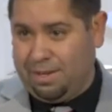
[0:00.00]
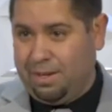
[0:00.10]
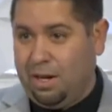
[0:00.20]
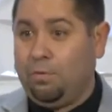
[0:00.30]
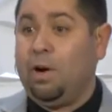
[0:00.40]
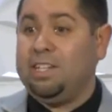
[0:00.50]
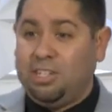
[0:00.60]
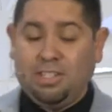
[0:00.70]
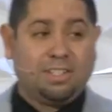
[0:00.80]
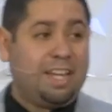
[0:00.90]
of why
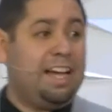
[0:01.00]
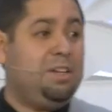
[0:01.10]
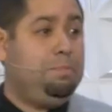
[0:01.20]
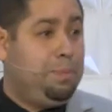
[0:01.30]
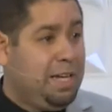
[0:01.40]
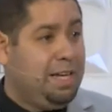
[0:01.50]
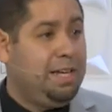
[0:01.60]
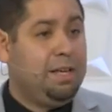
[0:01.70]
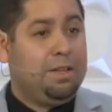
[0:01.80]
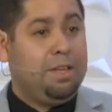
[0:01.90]
Jesus had to
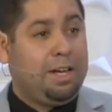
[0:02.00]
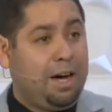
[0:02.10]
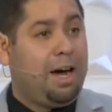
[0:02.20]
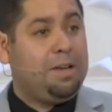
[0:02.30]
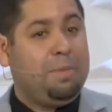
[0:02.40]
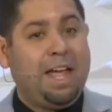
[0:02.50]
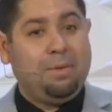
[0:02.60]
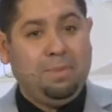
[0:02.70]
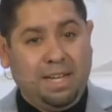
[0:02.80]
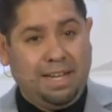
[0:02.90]
be the God
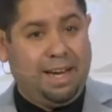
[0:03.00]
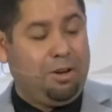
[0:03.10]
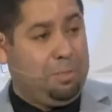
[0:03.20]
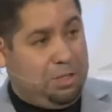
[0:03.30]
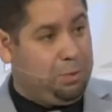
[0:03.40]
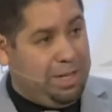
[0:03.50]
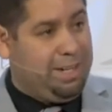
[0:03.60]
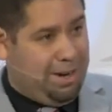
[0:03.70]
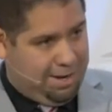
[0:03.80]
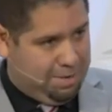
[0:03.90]
man mediator between
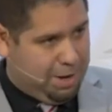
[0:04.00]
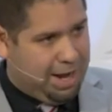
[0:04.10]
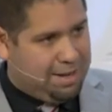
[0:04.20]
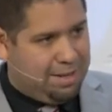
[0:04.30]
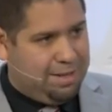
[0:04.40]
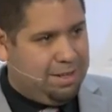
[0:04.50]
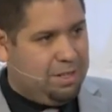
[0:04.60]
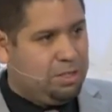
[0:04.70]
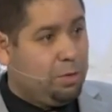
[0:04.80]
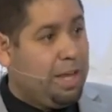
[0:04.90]
God and man,
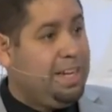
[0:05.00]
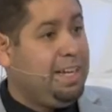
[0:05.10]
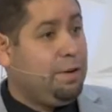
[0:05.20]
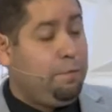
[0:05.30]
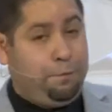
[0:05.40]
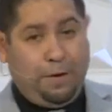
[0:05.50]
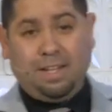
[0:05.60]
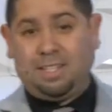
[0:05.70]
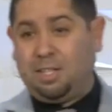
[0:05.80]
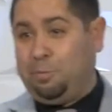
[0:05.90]
so that he can
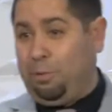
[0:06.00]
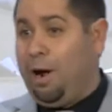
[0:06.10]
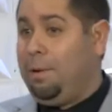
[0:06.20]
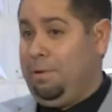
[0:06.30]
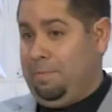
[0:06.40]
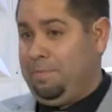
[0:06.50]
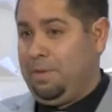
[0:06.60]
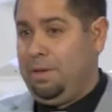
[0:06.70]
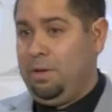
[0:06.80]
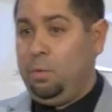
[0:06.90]
fix this problem.
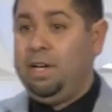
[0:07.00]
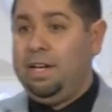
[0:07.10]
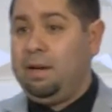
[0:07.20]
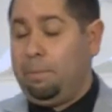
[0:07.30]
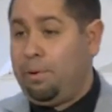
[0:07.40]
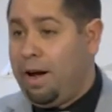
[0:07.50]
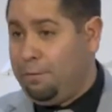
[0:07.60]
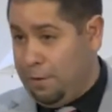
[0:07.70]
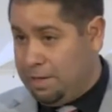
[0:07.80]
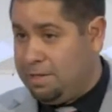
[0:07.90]
We need a
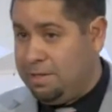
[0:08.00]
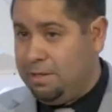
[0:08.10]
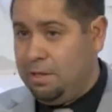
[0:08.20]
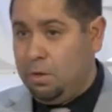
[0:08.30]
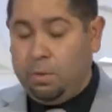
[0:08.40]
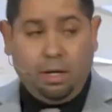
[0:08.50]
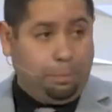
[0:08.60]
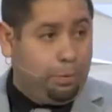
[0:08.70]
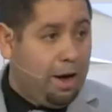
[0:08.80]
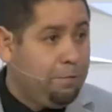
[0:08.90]
prophet. We need a
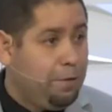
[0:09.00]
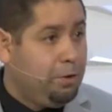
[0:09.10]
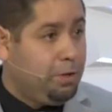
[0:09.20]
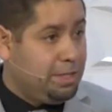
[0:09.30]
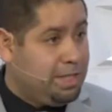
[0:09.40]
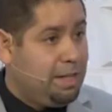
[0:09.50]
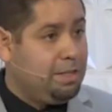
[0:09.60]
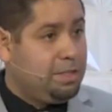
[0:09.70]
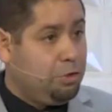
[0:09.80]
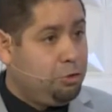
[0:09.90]
prophet who could tell
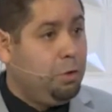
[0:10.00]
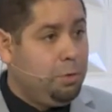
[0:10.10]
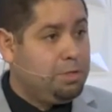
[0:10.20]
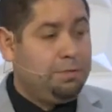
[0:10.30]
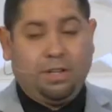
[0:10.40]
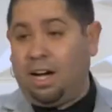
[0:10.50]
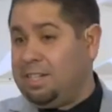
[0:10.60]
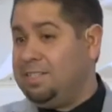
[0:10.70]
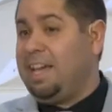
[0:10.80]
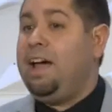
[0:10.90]
us the true words of God
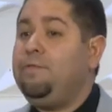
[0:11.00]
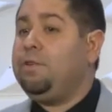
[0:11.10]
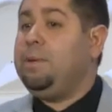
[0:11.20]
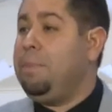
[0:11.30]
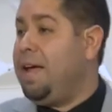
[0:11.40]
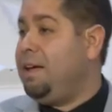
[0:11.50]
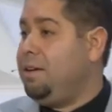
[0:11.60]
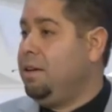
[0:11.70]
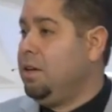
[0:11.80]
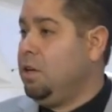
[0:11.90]
because every man
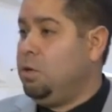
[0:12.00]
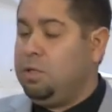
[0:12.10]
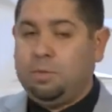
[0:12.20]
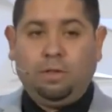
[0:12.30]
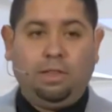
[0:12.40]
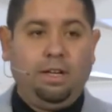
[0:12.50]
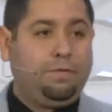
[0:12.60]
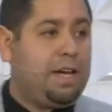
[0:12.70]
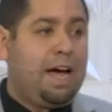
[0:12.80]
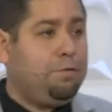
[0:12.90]
who has
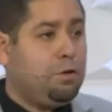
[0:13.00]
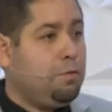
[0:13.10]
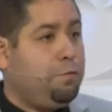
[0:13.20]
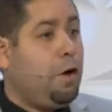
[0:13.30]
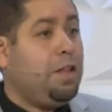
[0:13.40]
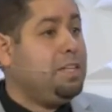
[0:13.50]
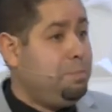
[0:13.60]
lived after the fall has been